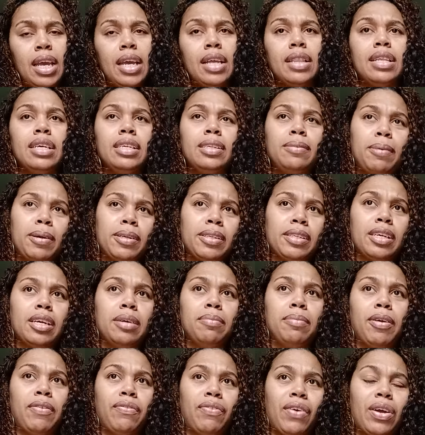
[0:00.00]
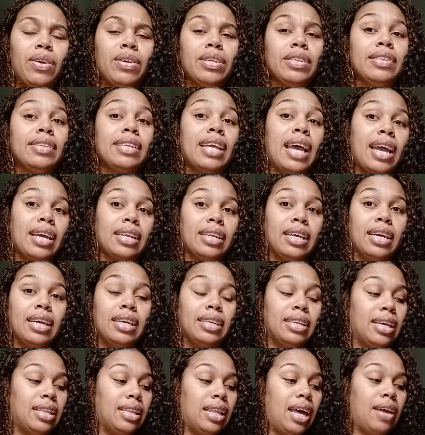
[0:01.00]
this person could be very stagnant
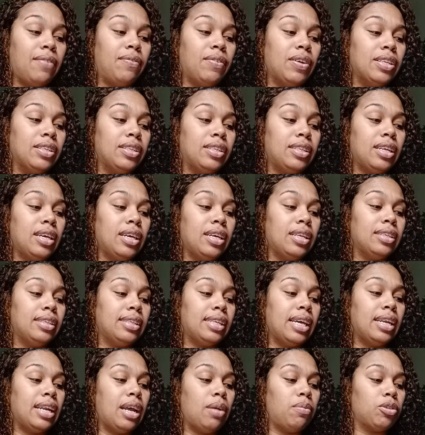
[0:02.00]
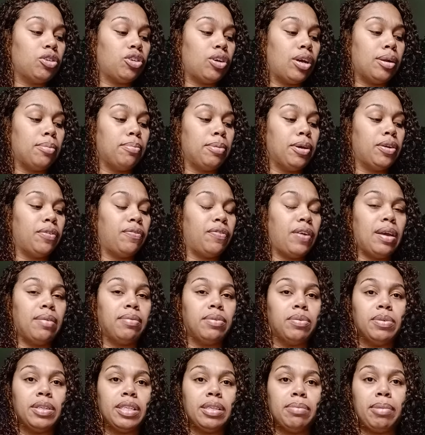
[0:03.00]
in their life and say they were trying to build a
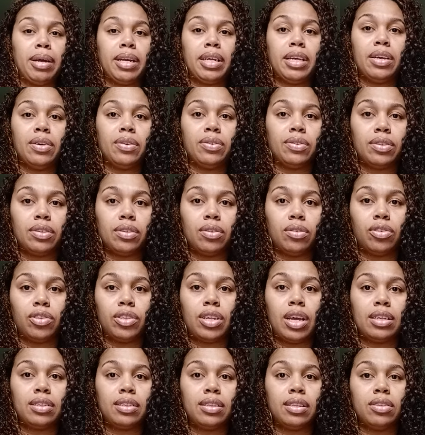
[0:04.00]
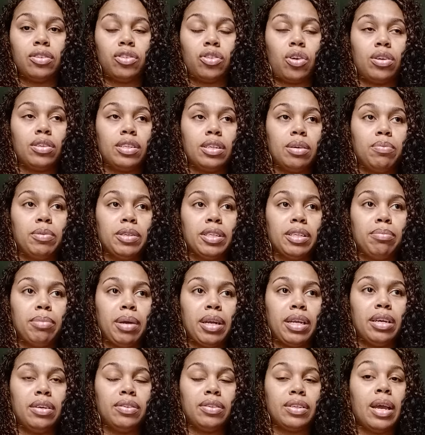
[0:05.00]
family with somebody else or start, start something with
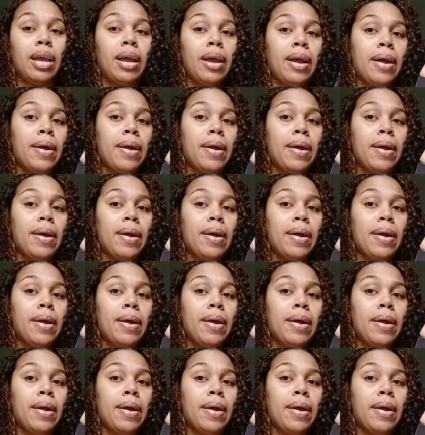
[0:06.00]
somebody else.